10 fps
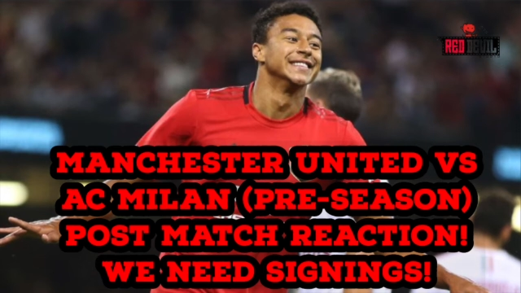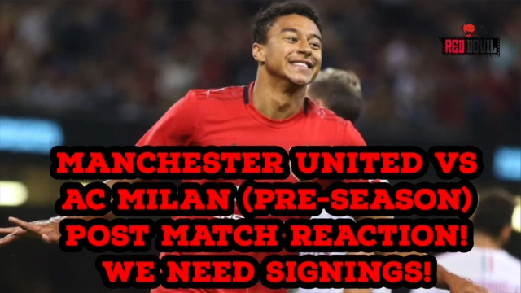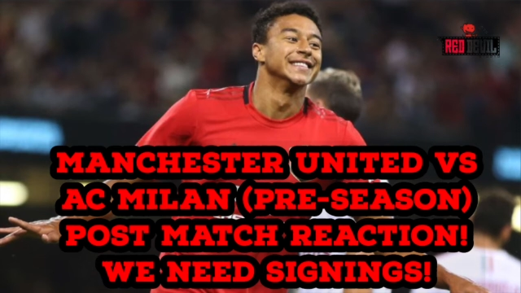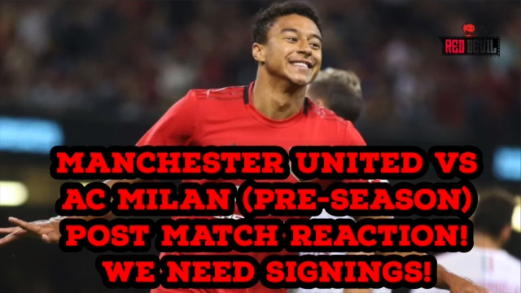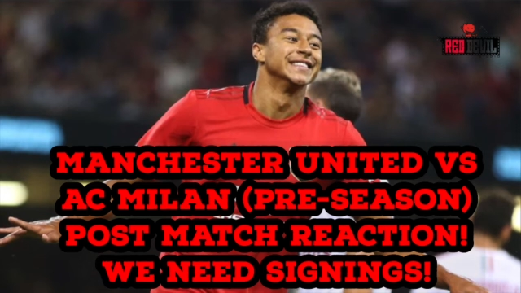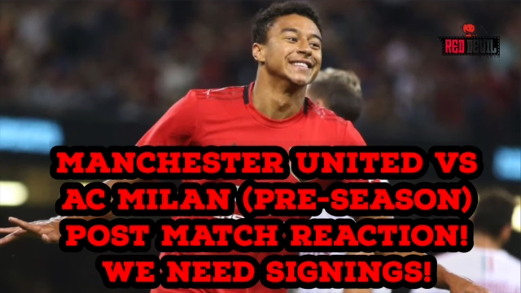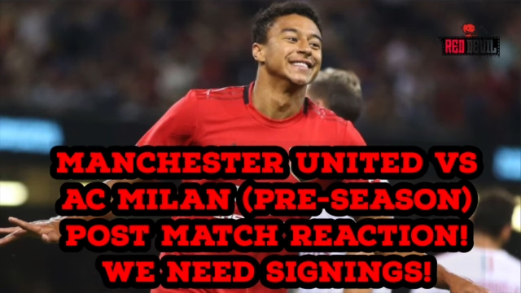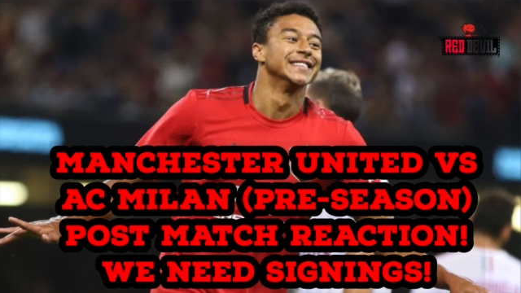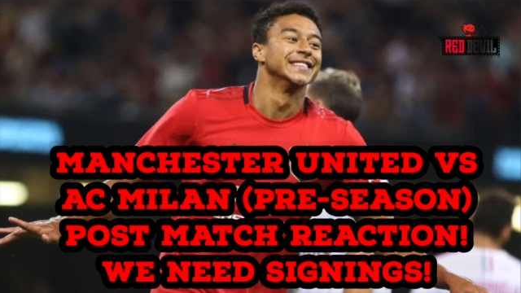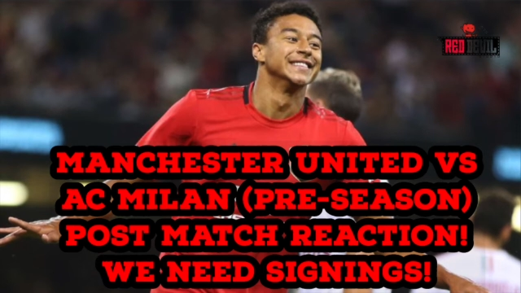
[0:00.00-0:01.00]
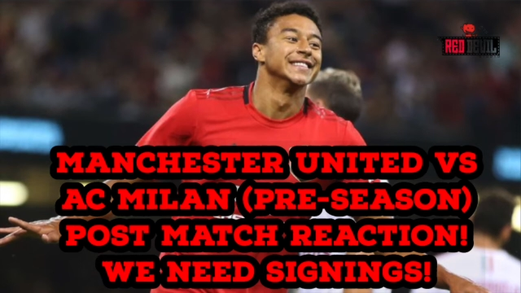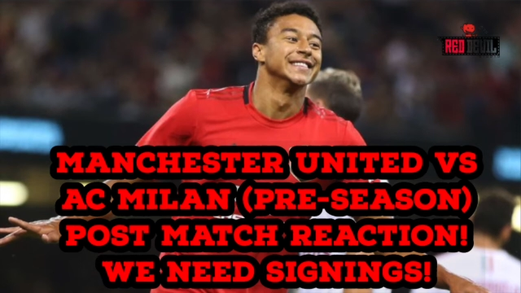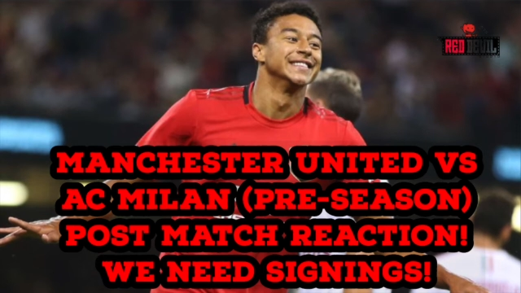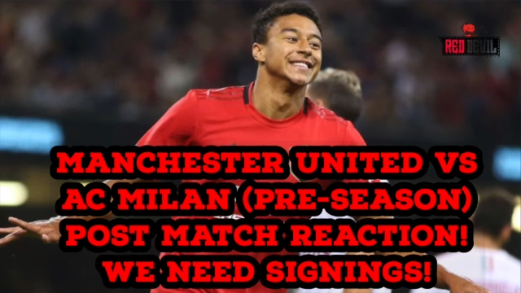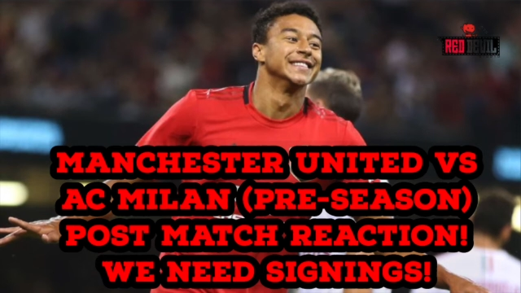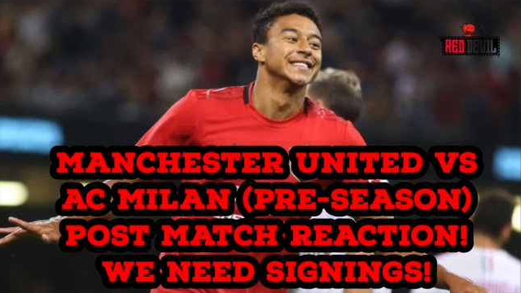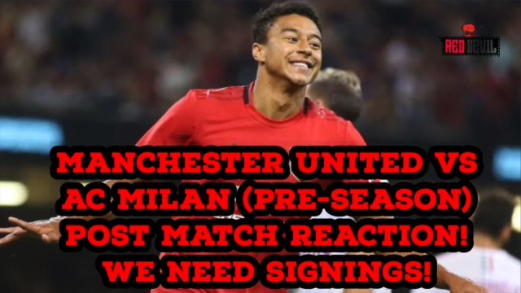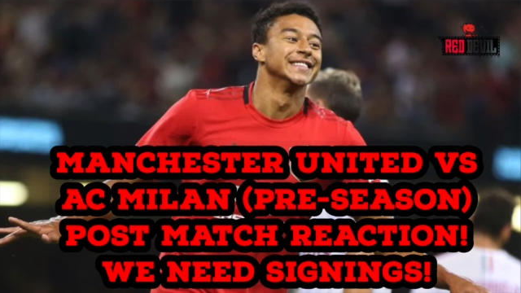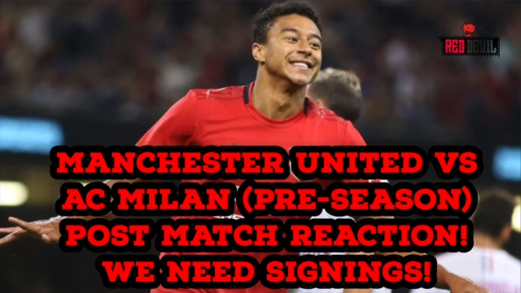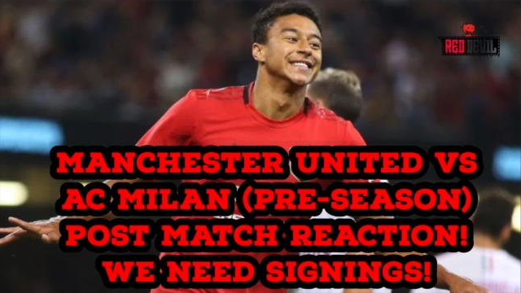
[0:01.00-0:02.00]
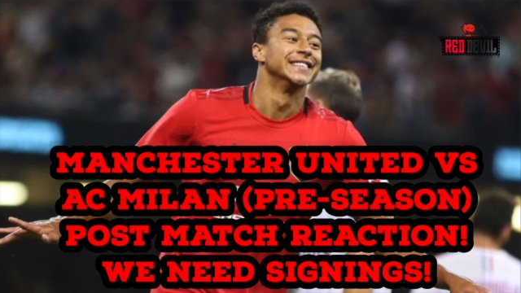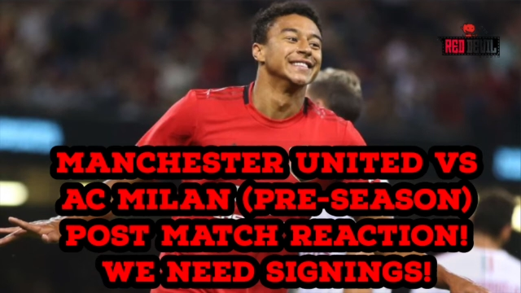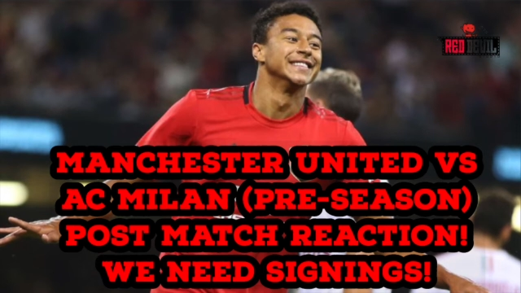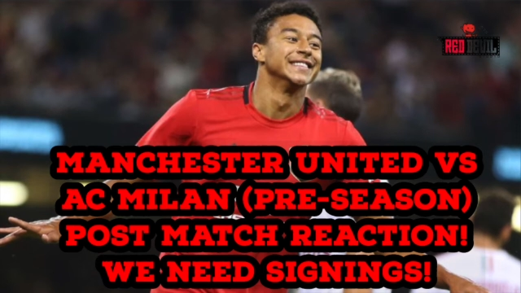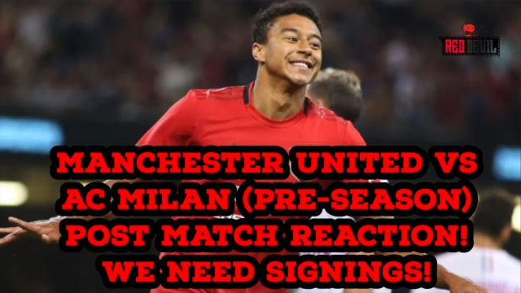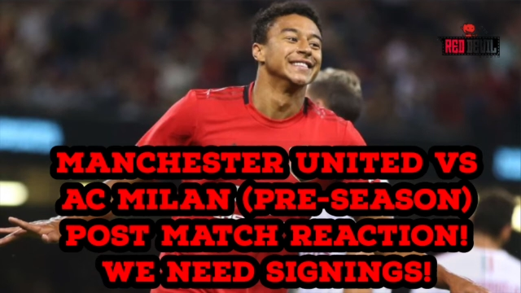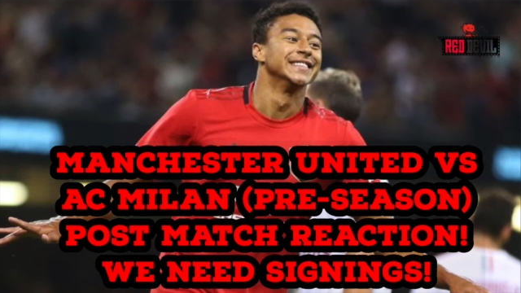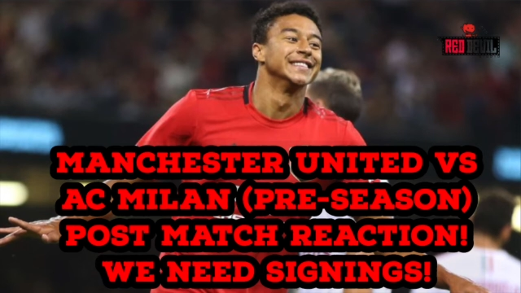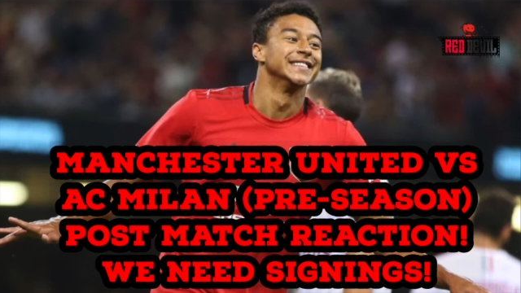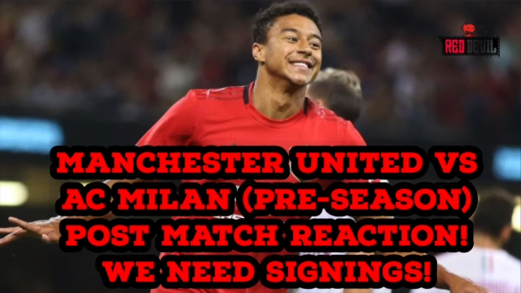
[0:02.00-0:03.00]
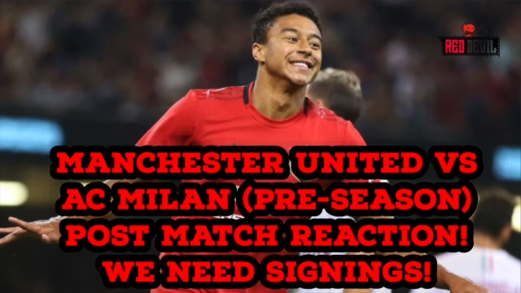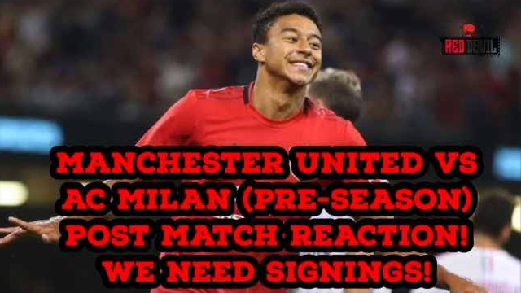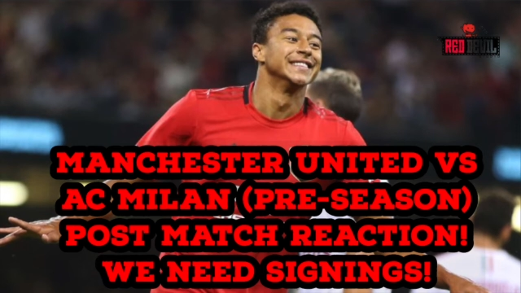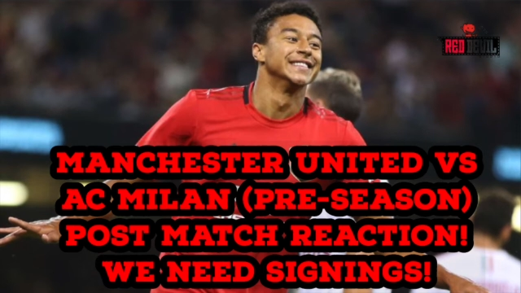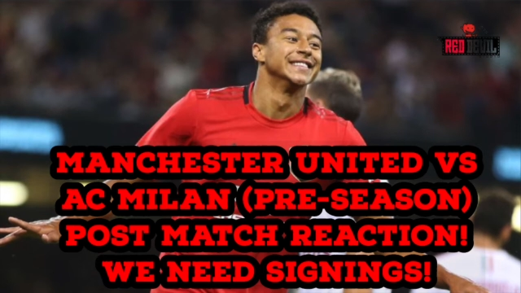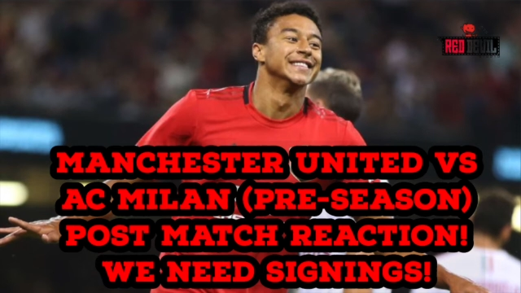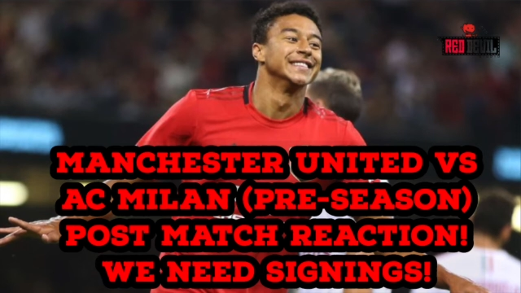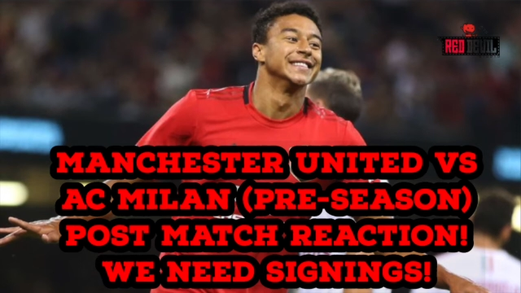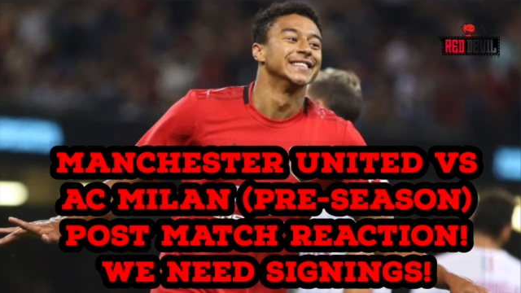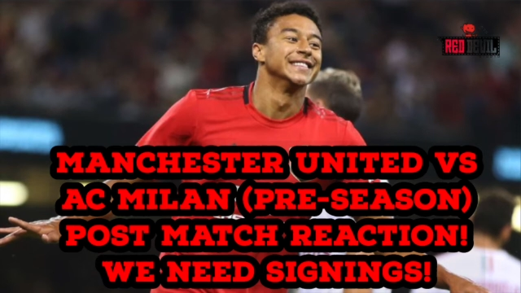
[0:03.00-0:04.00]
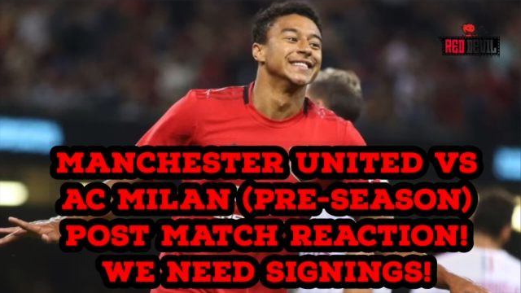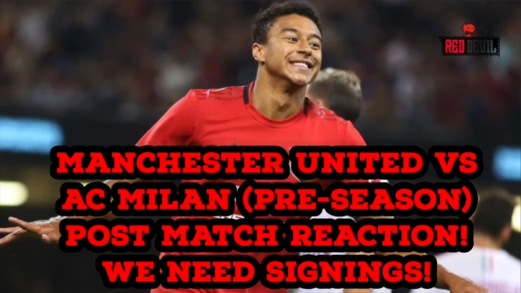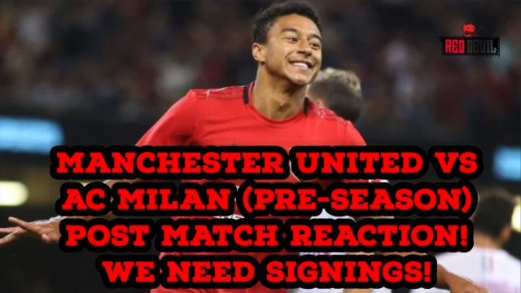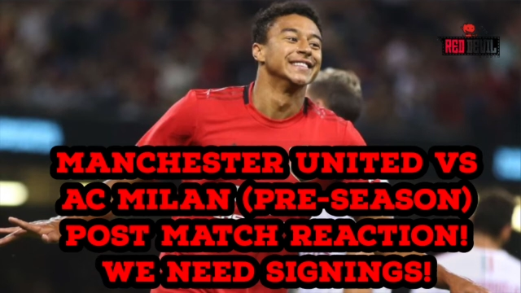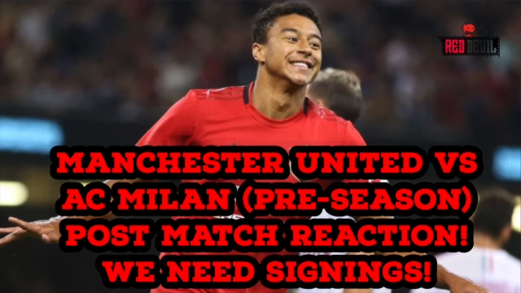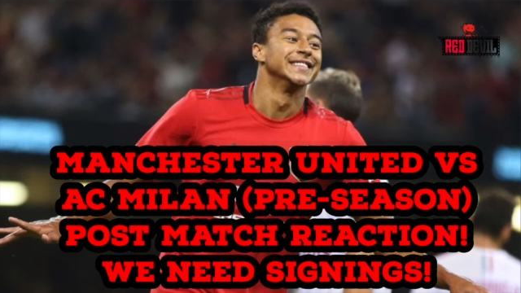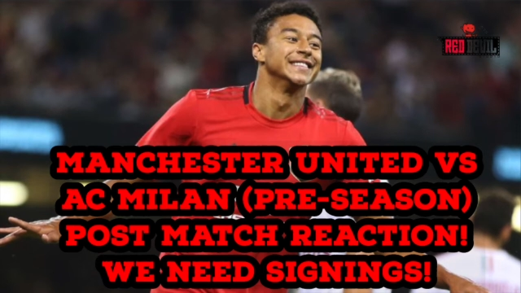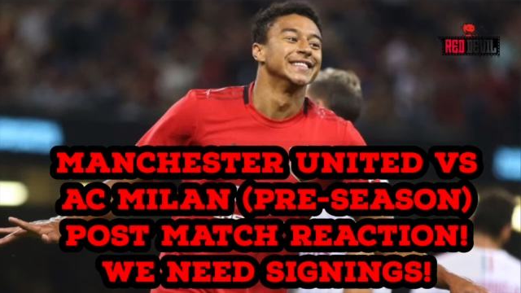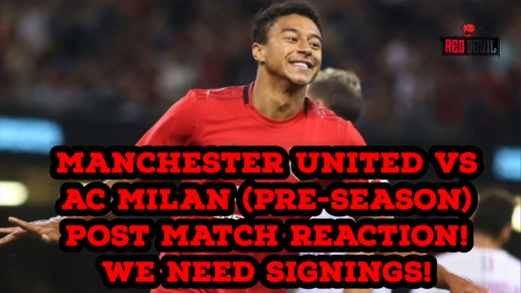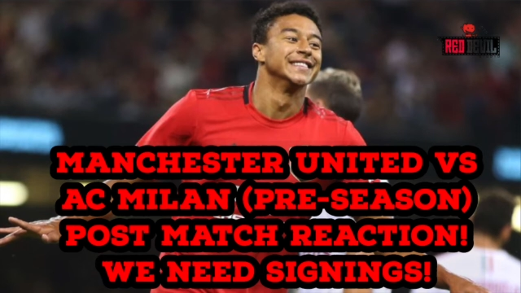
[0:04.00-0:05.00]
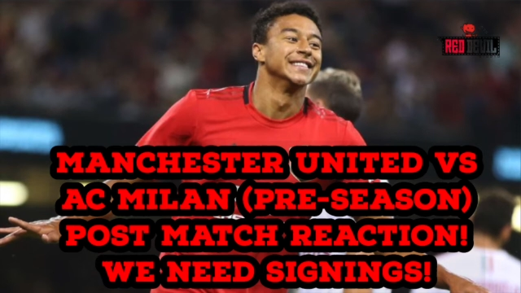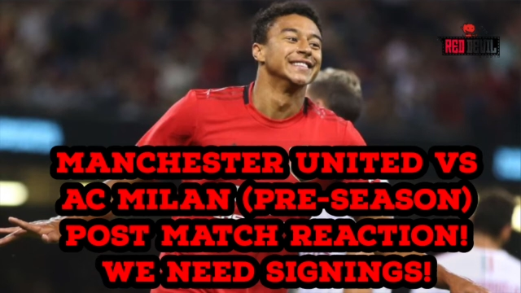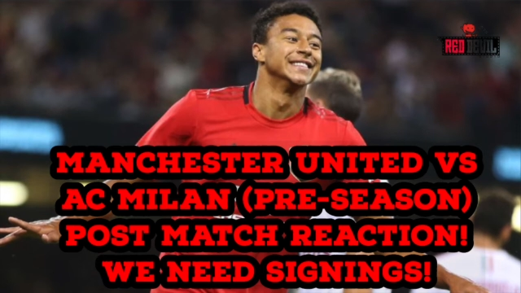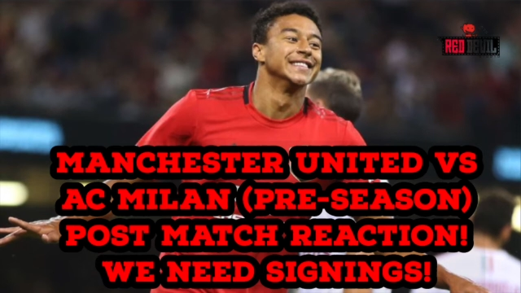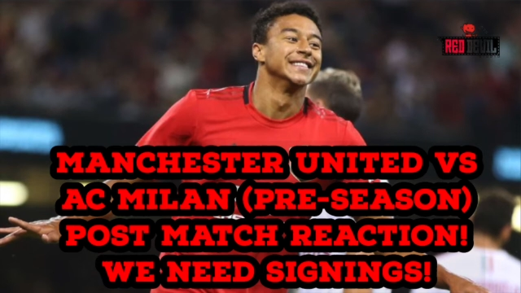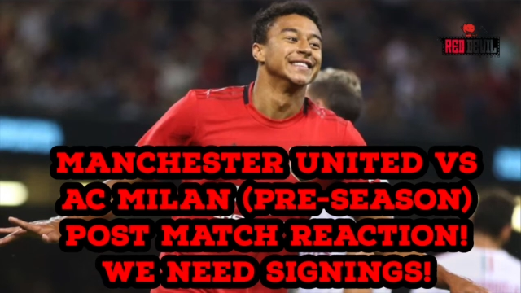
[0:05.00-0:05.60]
[no speech]